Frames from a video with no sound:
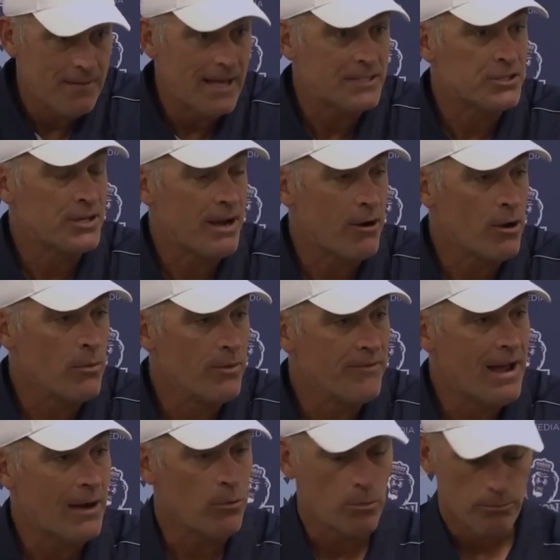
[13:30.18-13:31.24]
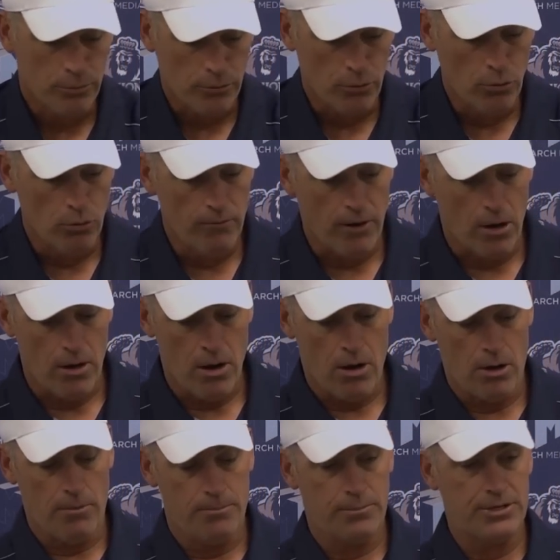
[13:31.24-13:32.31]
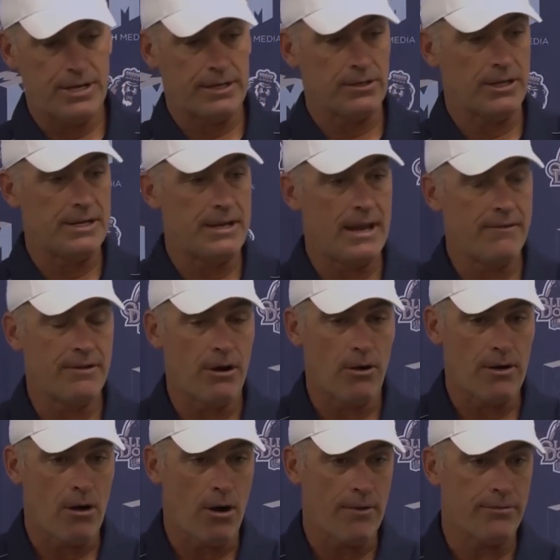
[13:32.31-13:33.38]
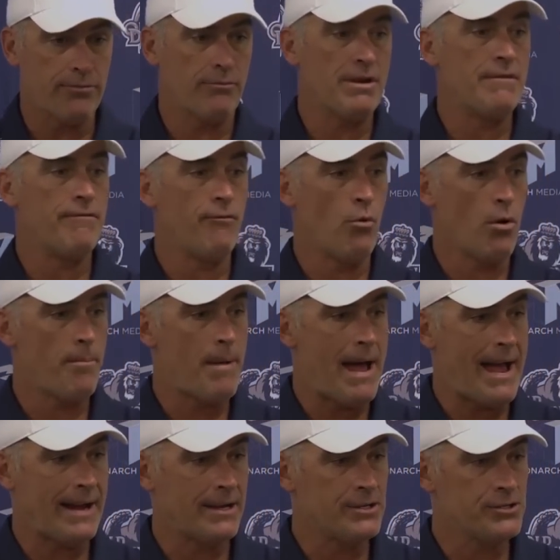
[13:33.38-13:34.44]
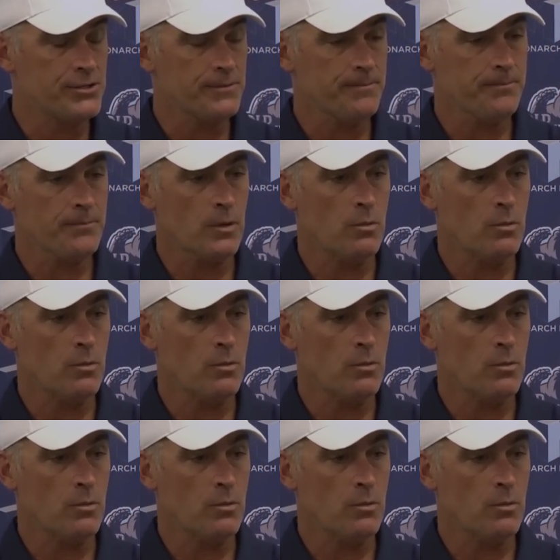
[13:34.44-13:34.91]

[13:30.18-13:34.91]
that's an area we've got to improve. Particularly, Dave, in our 3-4 package,